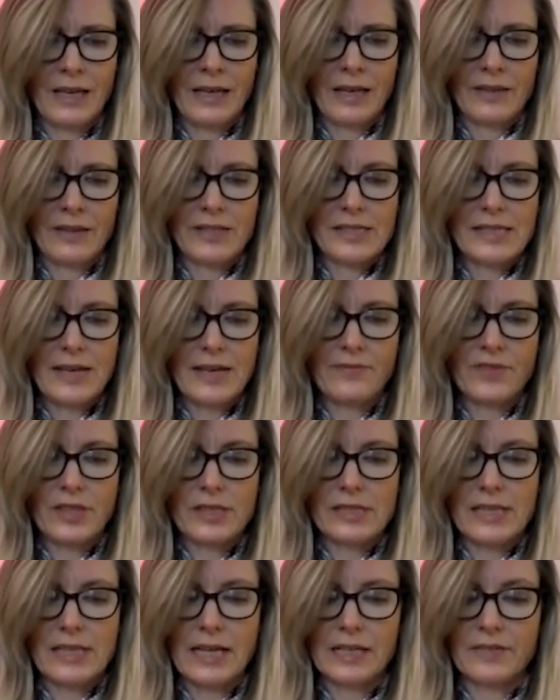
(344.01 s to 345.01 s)
The seventh
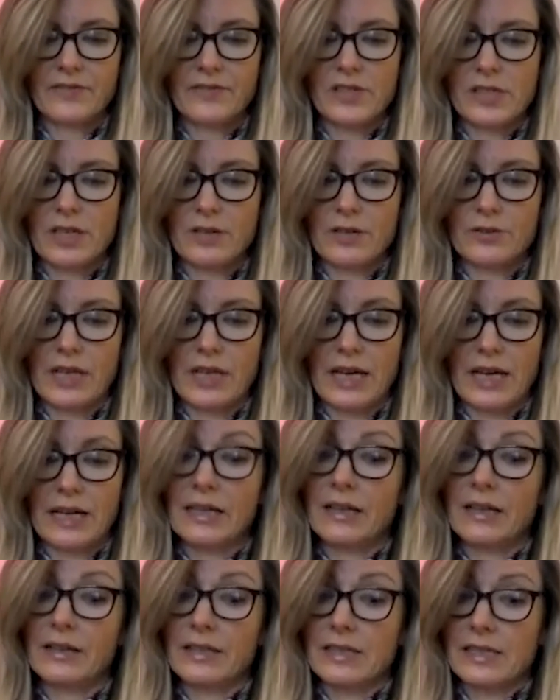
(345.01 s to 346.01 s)
sign of the zodiac,
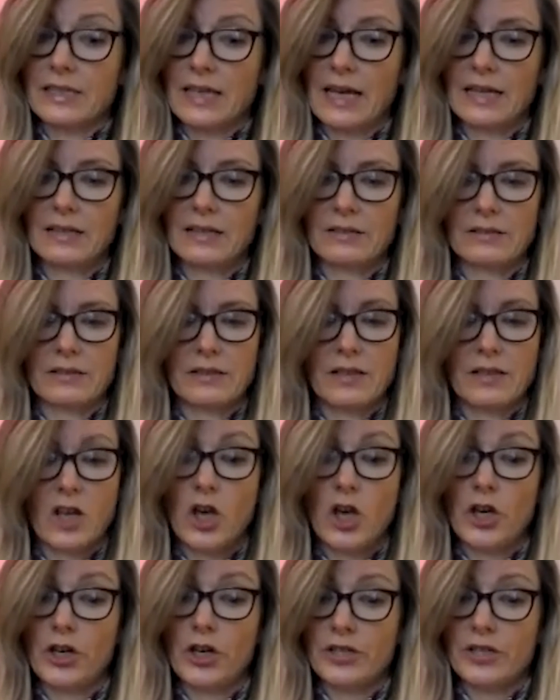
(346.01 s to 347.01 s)
the scales,
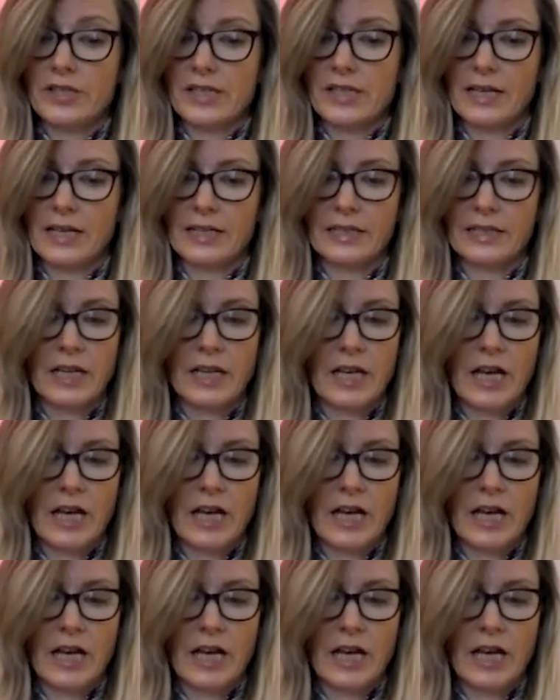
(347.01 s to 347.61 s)
her sign,